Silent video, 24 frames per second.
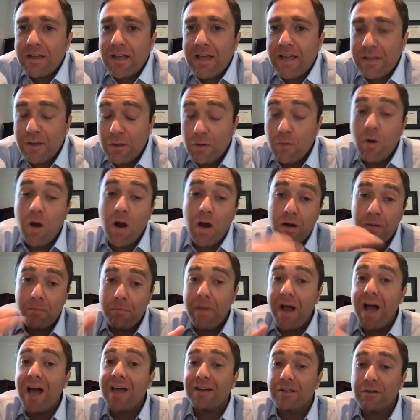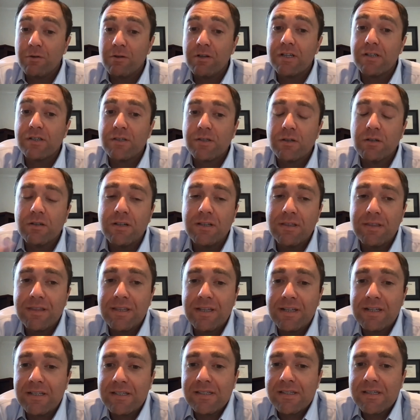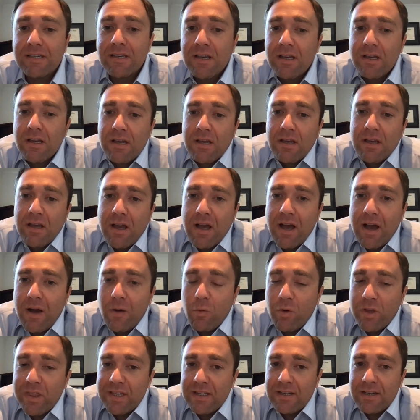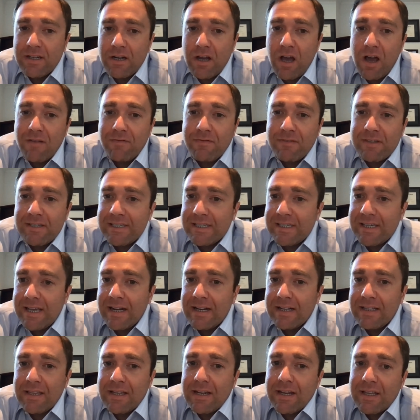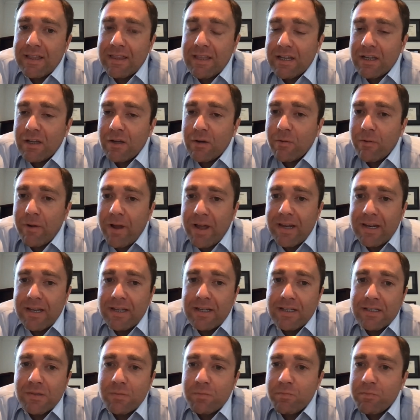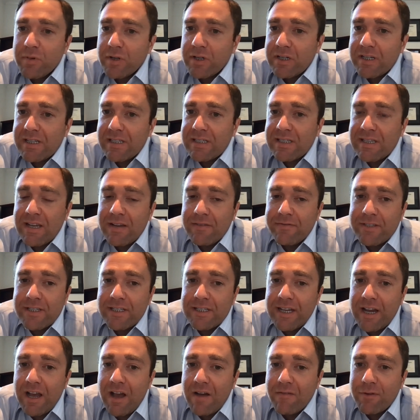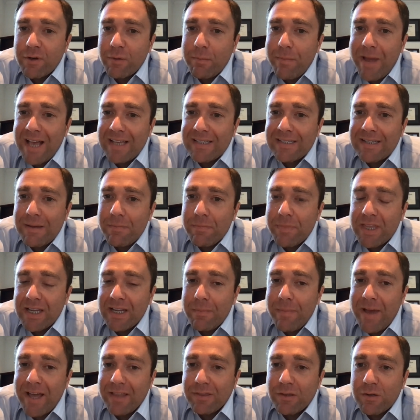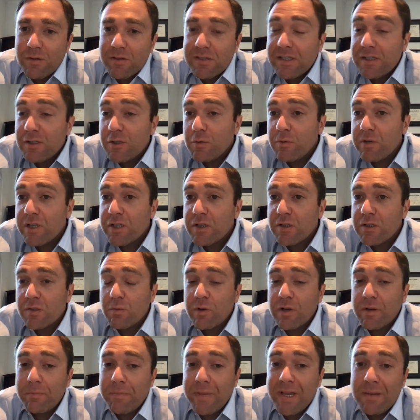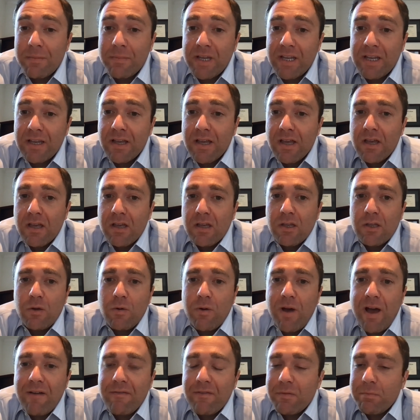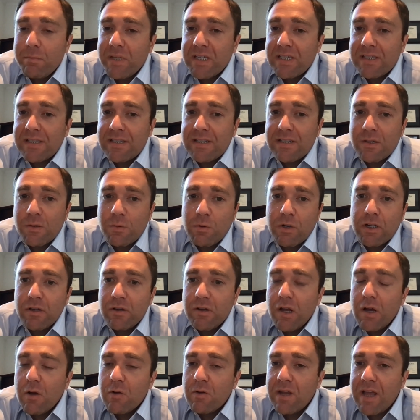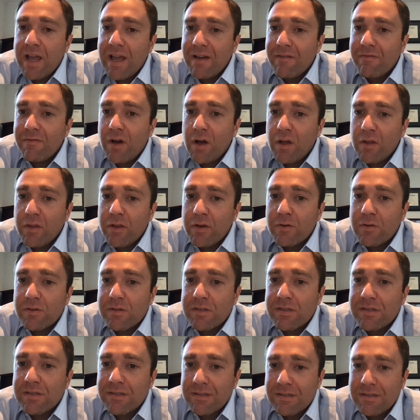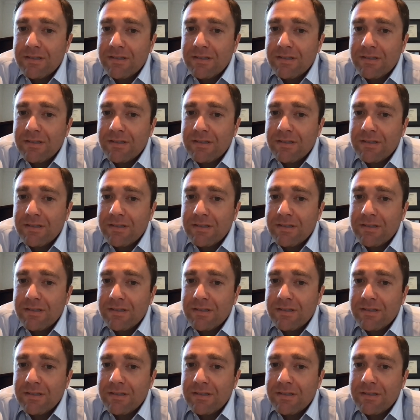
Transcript: And you are monitoring certain things within an office setting, then I think you're right. It is pretty safe to take off your mask. I'm thinking about those situations where maybe you have a business where you don't have all those.